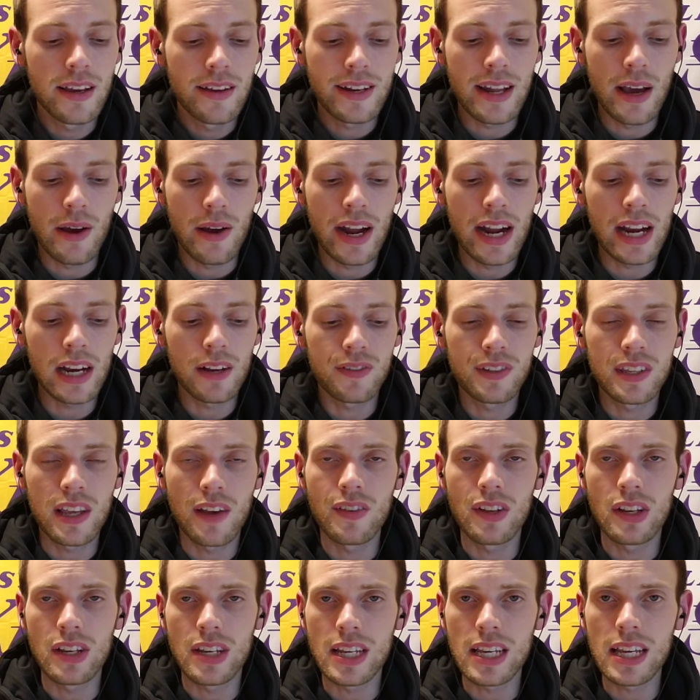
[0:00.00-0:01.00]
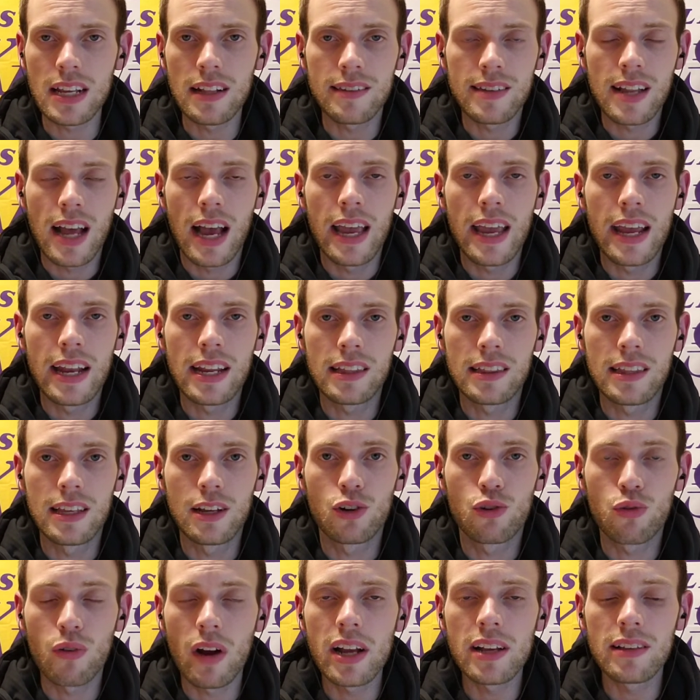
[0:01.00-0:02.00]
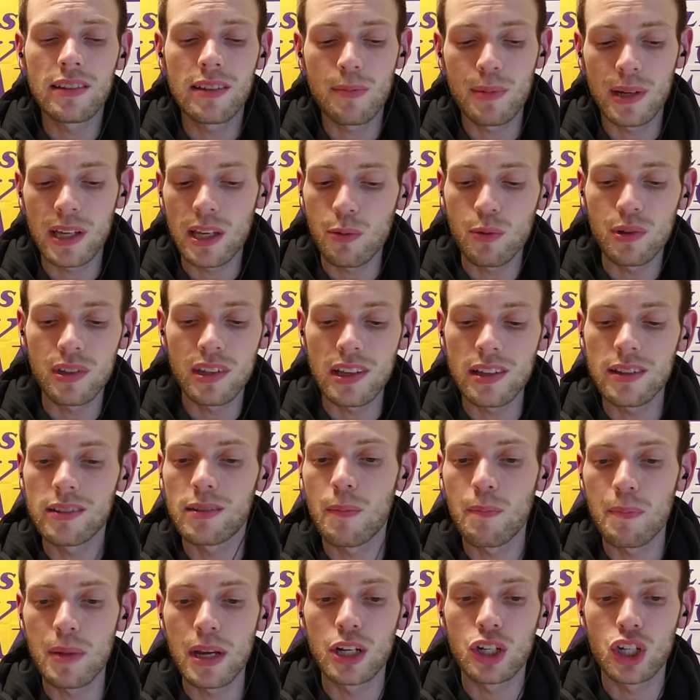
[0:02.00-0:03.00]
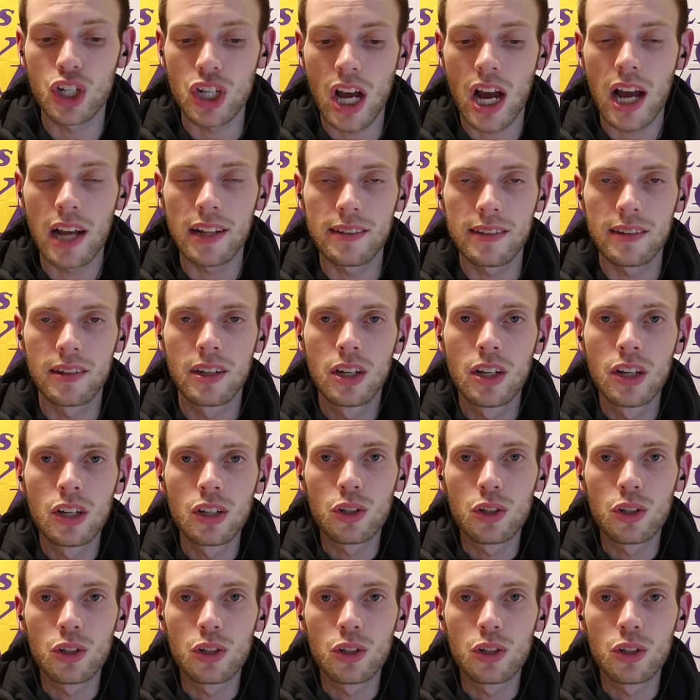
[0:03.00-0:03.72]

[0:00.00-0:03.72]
Now, 8 of 17 is not anything crazy, but he was hitting some big shots.